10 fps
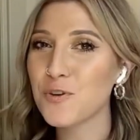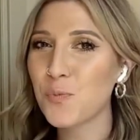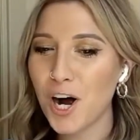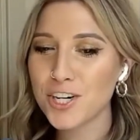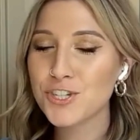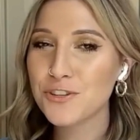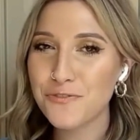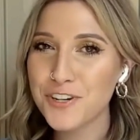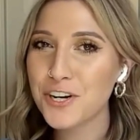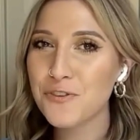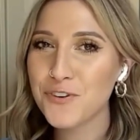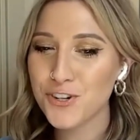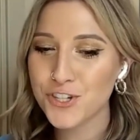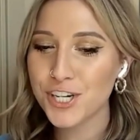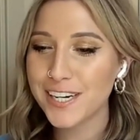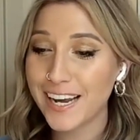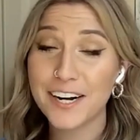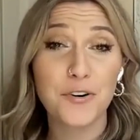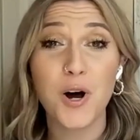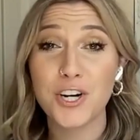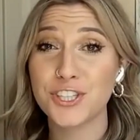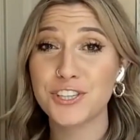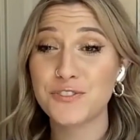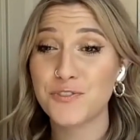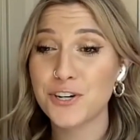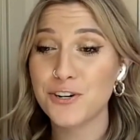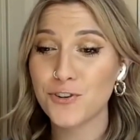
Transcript: you watched the video version and are watching this video